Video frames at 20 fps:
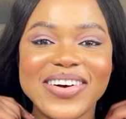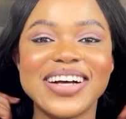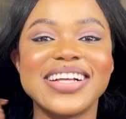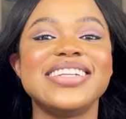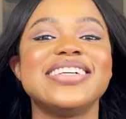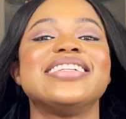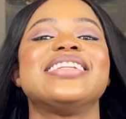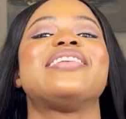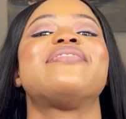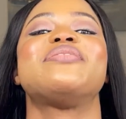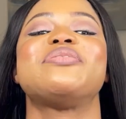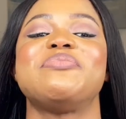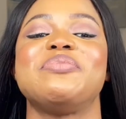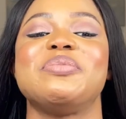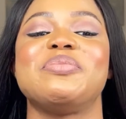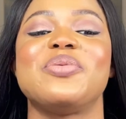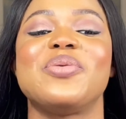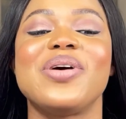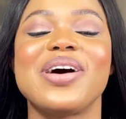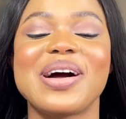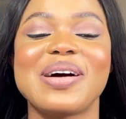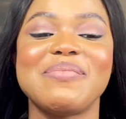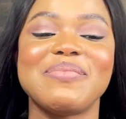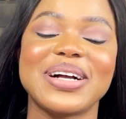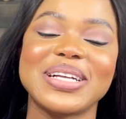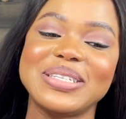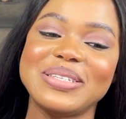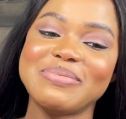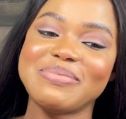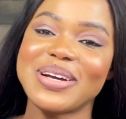hello lovely people, welcome
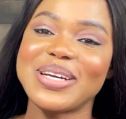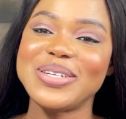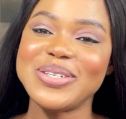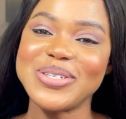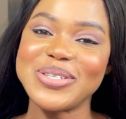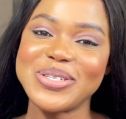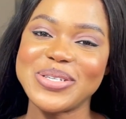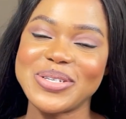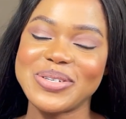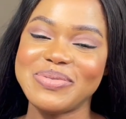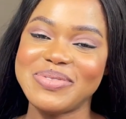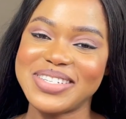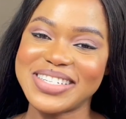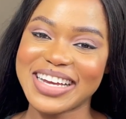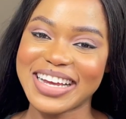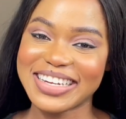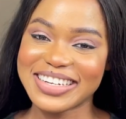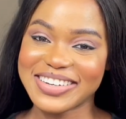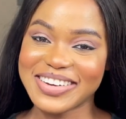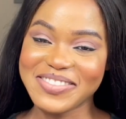back to my YouTube channel.